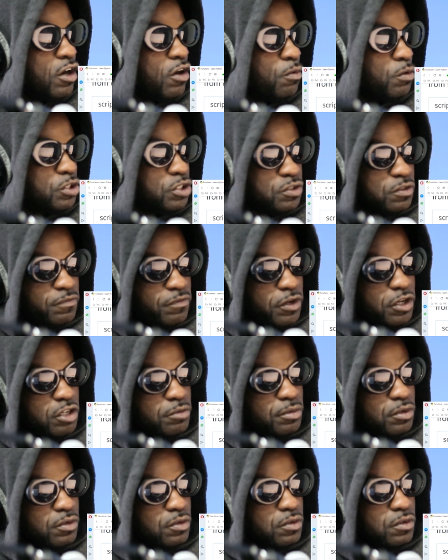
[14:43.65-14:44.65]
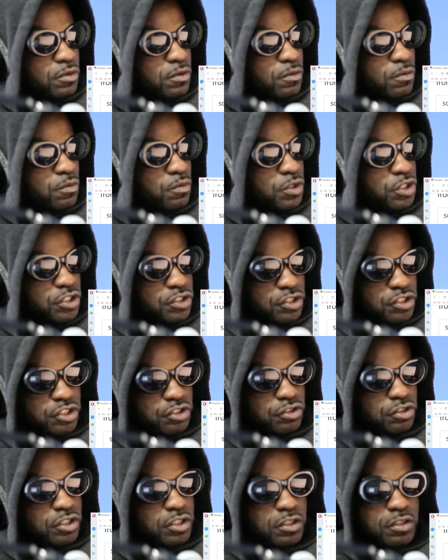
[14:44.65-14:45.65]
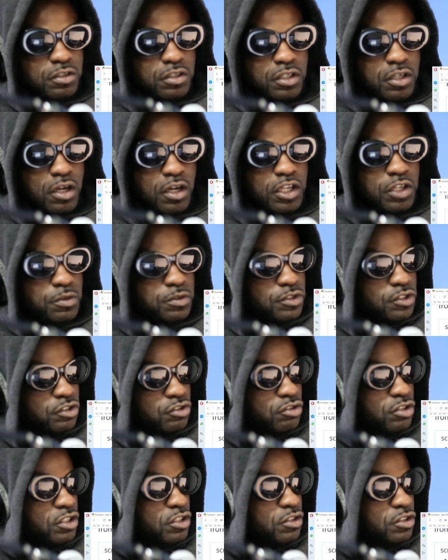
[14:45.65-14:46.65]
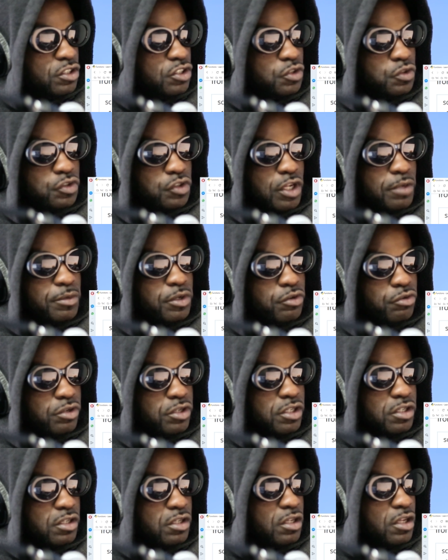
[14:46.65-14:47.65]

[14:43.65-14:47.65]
which is a variable, which is a string, equals a string, username and greeting,